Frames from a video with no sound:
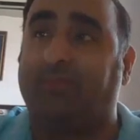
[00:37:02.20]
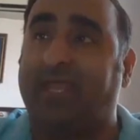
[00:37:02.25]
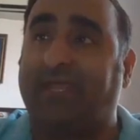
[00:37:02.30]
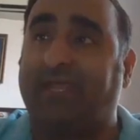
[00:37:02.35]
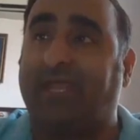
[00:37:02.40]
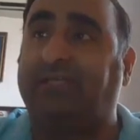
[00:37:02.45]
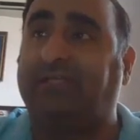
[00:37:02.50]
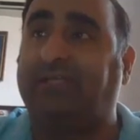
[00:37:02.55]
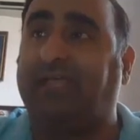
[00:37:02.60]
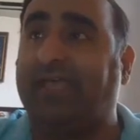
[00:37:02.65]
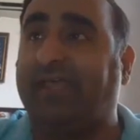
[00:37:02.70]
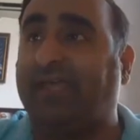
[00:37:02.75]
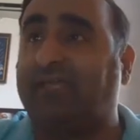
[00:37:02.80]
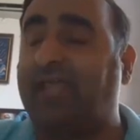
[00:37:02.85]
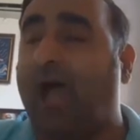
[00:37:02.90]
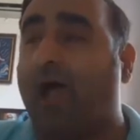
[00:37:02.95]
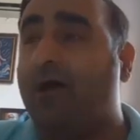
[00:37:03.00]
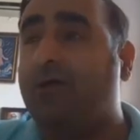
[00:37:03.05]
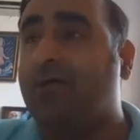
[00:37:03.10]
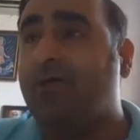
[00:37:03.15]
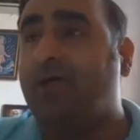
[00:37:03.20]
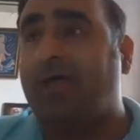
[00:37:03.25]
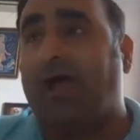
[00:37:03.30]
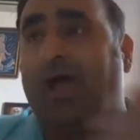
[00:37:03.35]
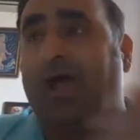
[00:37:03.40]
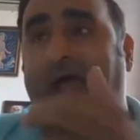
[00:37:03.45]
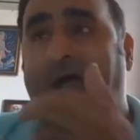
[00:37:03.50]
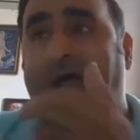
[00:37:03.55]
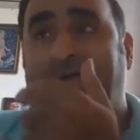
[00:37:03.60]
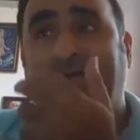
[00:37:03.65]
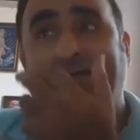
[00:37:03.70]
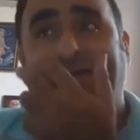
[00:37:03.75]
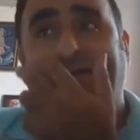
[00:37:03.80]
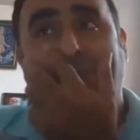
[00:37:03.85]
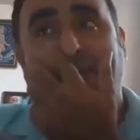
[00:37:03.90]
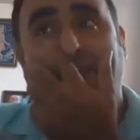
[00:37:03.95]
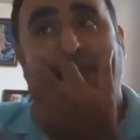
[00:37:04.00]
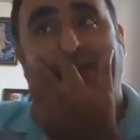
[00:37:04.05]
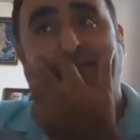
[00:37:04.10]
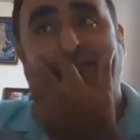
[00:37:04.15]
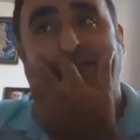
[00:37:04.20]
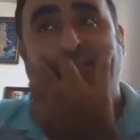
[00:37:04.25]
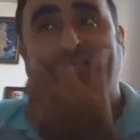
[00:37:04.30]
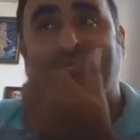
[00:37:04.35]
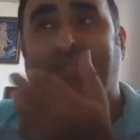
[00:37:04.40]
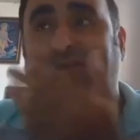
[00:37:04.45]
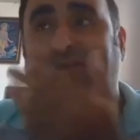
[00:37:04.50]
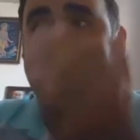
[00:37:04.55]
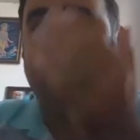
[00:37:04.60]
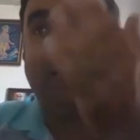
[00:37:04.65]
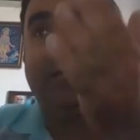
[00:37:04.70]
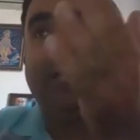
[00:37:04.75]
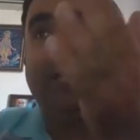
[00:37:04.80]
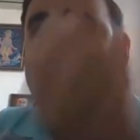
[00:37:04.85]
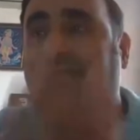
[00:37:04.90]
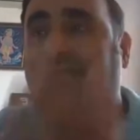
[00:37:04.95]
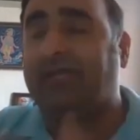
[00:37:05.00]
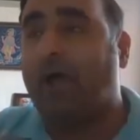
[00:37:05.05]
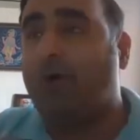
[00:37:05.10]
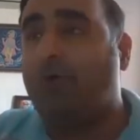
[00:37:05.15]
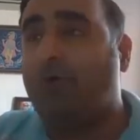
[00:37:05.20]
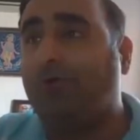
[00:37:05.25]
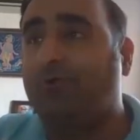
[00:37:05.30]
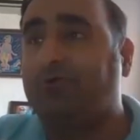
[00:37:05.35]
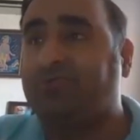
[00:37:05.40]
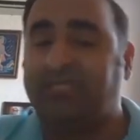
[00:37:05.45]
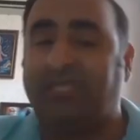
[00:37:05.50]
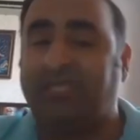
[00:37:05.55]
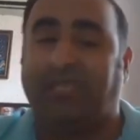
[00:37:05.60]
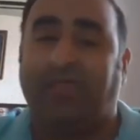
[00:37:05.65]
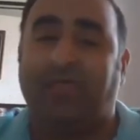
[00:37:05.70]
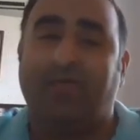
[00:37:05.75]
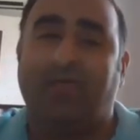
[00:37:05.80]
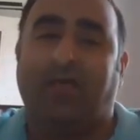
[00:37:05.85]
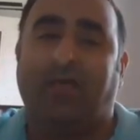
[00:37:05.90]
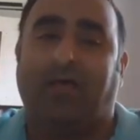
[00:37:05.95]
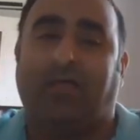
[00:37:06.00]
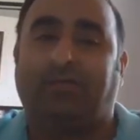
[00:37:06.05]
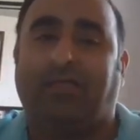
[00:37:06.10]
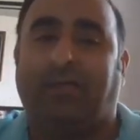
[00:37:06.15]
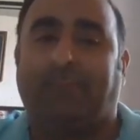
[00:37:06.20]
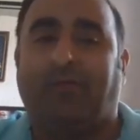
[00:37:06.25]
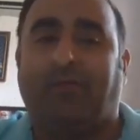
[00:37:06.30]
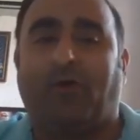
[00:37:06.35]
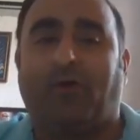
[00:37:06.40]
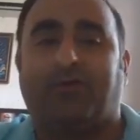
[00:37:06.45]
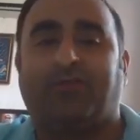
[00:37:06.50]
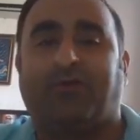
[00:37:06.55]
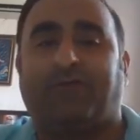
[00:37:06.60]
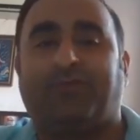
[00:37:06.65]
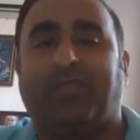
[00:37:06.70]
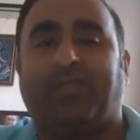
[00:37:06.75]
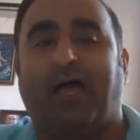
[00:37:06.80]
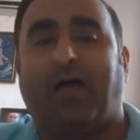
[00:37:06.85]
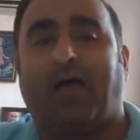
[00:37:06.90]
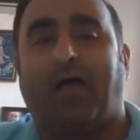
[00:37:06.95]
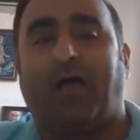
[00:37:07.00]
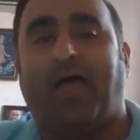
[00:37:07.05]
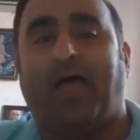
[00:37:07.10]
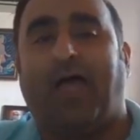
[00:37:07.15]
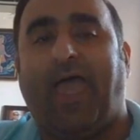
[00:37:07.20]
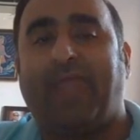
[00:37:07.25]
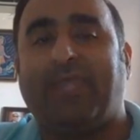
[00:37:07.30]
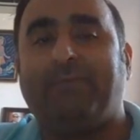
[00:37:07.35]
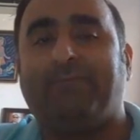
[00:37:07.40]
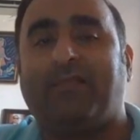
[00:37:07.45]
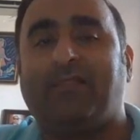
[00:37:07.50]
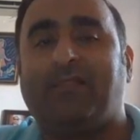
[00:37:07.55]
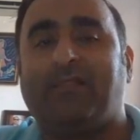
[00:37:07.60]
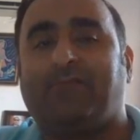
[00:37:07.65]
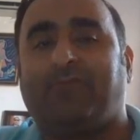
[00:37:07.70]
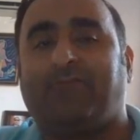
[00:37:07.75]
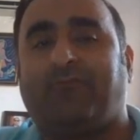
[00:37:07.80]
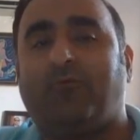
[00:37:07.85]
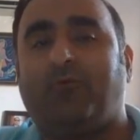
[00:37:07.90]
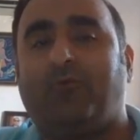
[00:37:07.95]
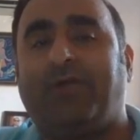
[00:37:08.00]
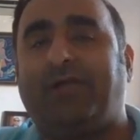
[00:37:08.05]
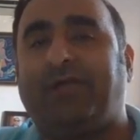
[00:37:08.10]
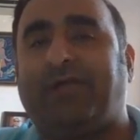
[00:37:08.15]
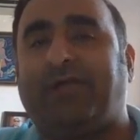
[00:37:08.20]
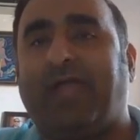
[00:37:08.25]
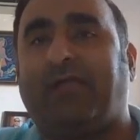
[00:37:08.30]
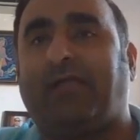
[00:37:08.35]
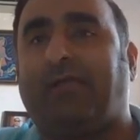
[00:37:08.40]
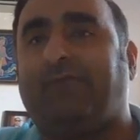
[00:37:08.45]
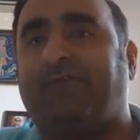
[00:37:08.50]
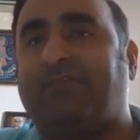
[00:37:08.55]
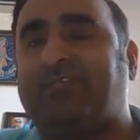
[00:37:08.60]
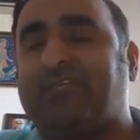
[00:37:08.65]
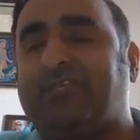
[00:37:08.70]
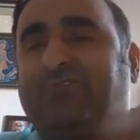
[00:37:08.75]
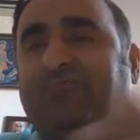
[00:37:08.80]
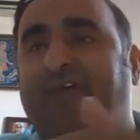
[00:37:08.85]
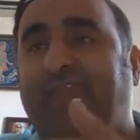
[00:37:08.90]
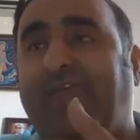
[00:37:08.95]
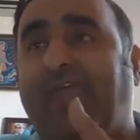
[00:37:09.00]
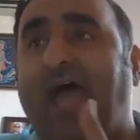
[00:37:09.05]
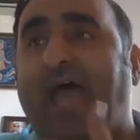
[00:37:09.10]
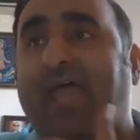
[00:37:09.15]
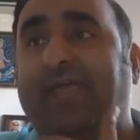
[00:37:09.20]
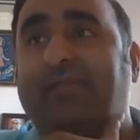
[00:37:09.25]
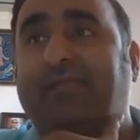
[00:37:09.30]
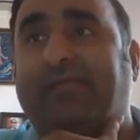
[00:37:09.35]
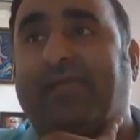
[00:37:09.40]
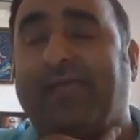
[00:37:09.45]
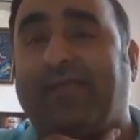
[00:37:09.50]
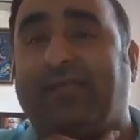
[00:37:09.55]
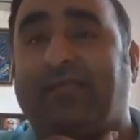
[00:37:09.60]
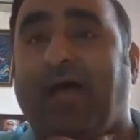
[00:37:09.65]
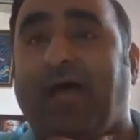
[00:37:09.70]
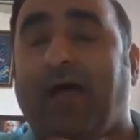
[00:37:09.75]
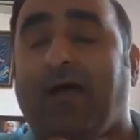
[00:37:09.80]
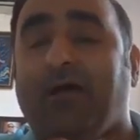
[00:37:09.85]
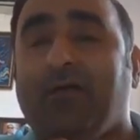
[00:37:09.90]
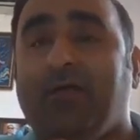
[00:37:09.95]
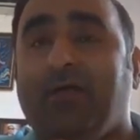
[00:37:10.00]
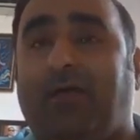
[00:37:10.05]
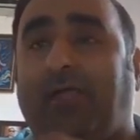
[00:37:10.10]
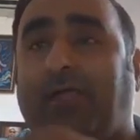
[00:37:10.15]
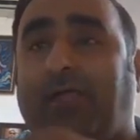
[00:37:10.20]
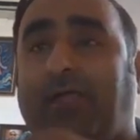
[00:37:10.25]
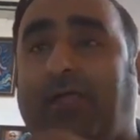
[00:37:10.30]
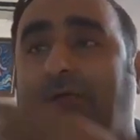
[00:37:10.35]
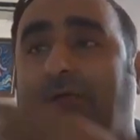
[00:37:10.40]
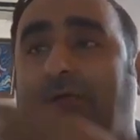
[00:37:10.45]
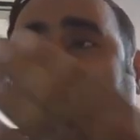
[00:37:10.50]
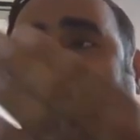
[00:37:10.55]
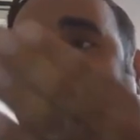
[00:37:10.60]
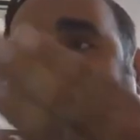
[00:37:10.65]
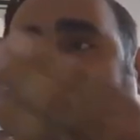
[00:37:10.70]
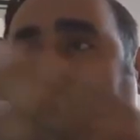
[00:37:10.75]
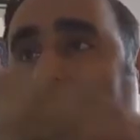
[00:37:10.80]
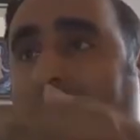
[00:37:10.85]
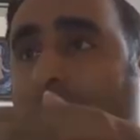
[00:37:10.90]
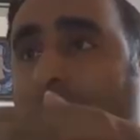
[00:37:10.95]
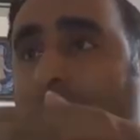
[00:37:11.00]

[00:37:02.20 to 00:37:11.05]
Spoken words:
in Kerala, I did my research repeatedly. Now you see that because of the animal food intake, which is very high in Kerala, you are now